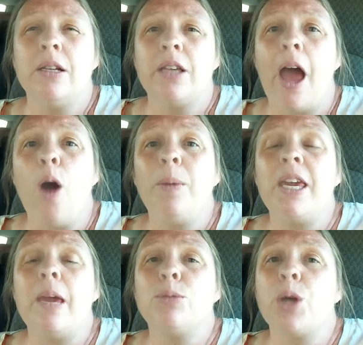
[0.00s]
to help me
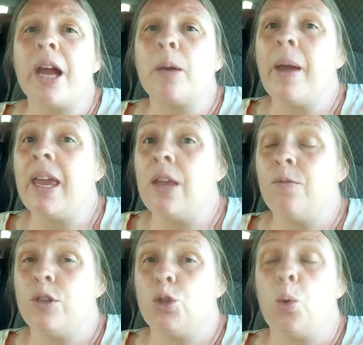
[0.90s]
keep track of my
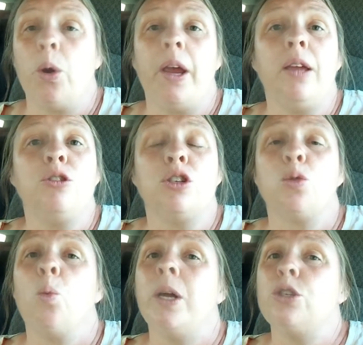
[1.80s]
inventory,
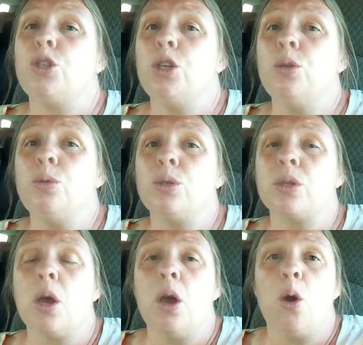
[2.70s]
just what
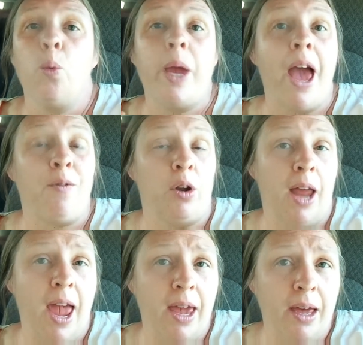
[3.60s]
shoes we have on
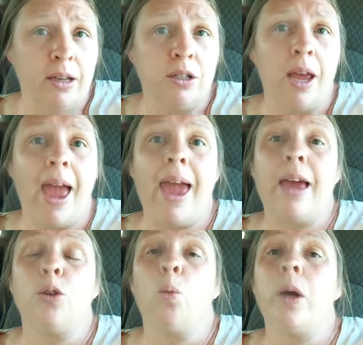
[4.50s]
hand
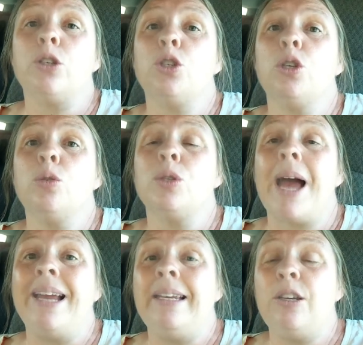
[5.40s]
and what shoes
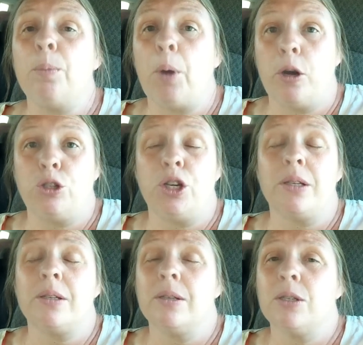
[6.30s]
I need to
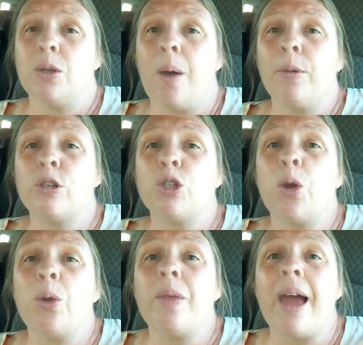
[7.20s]
purchase. So I'm going to show
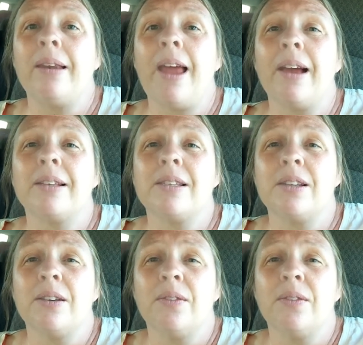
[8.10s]
you that next.